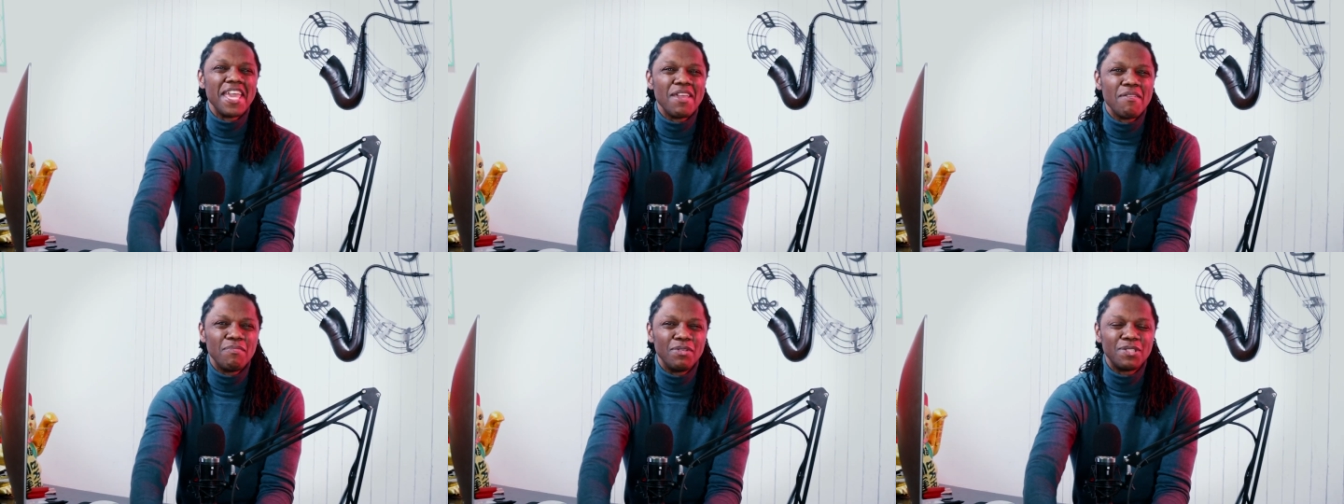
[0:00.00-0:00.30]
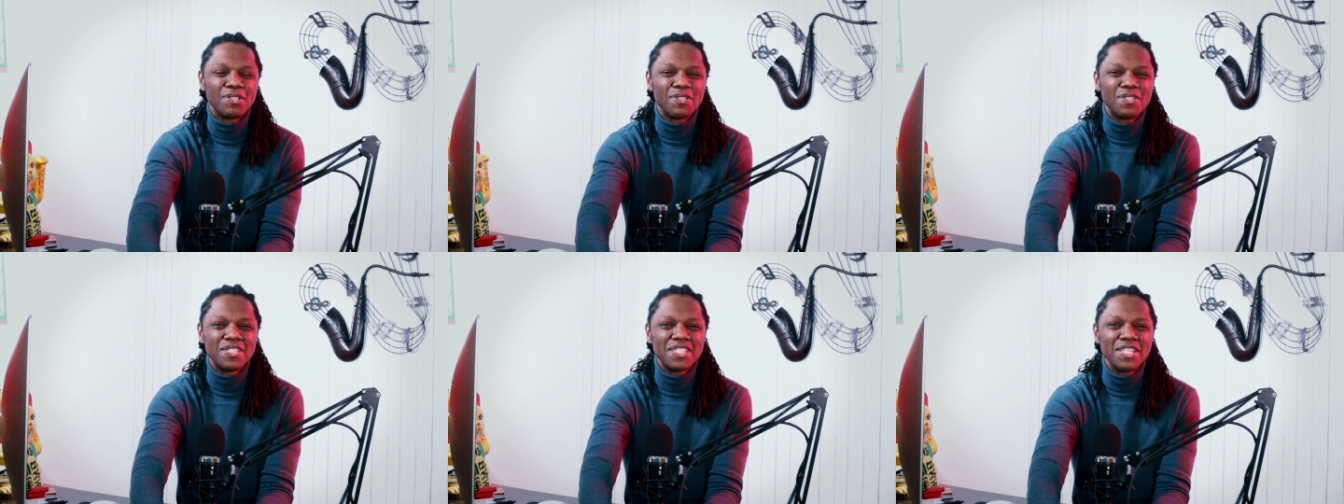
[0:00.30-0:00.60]

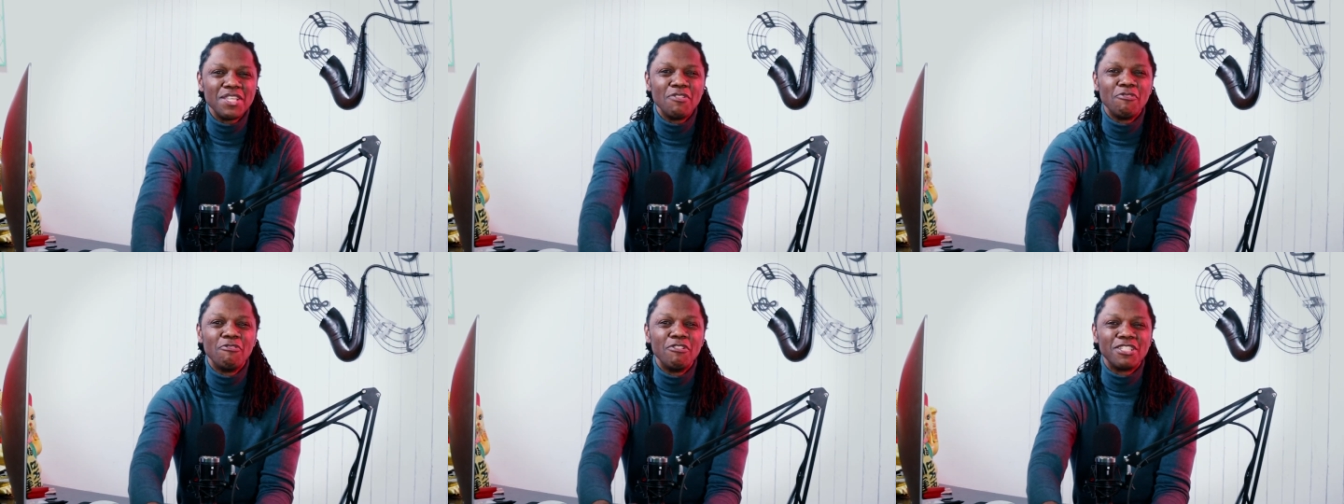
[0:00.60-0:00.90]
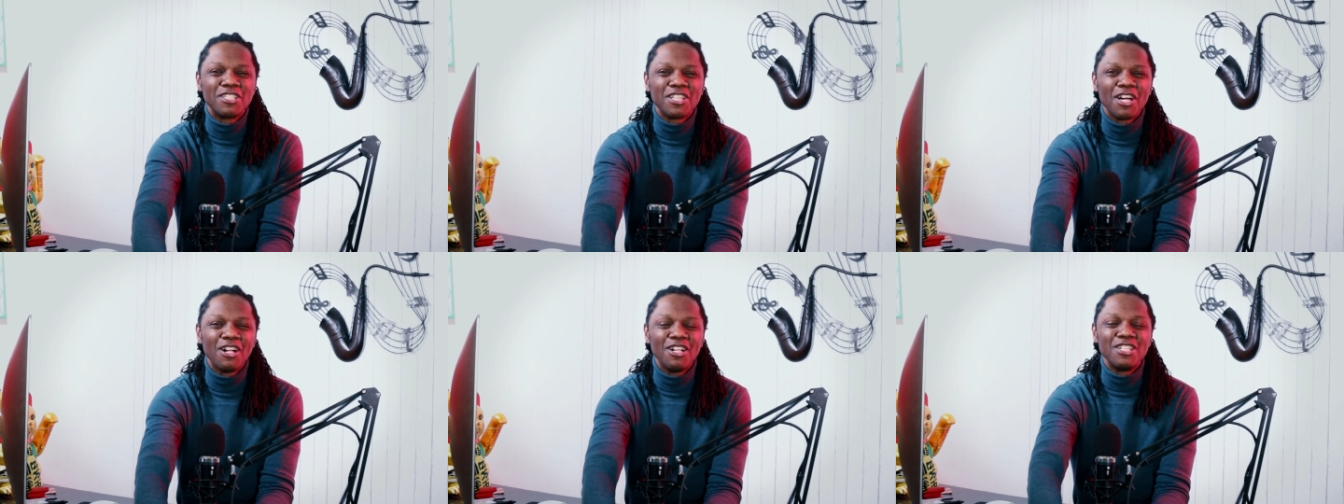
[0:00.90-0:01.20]
able to see
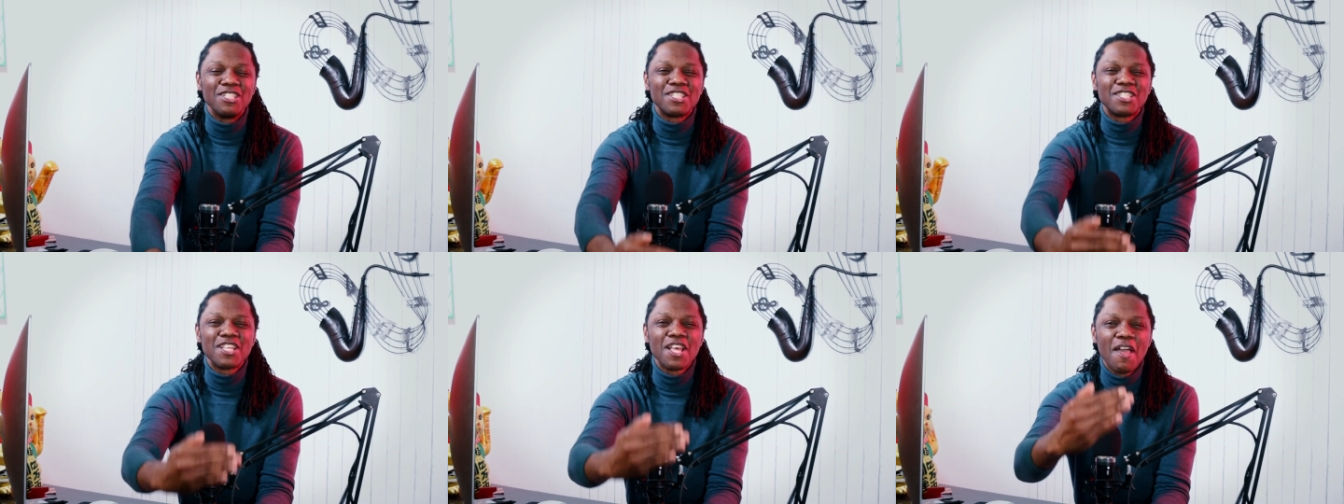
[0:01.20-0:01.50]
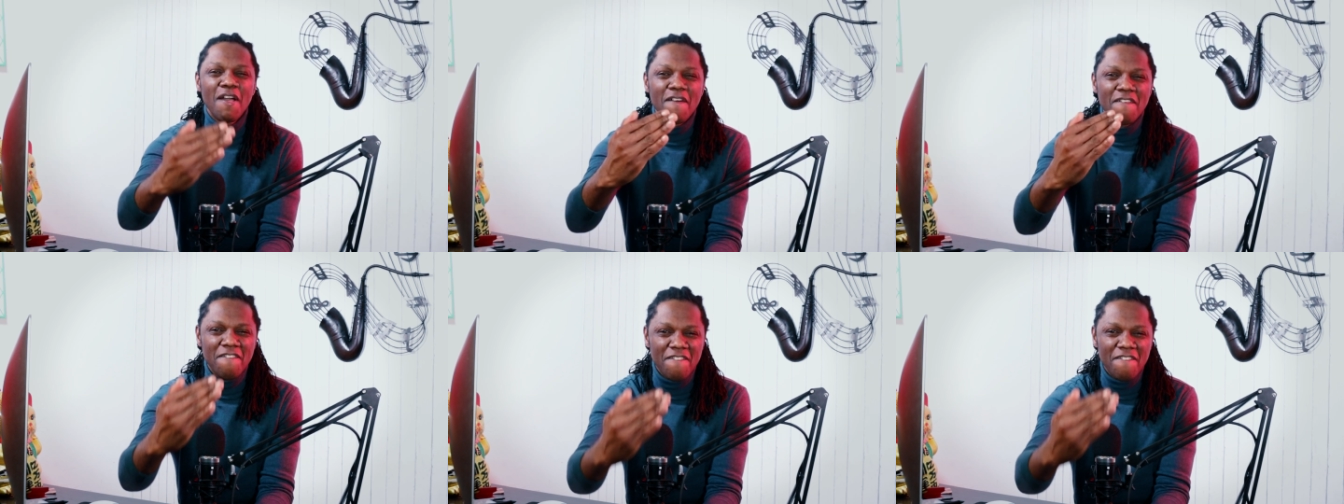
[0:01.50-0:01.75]
results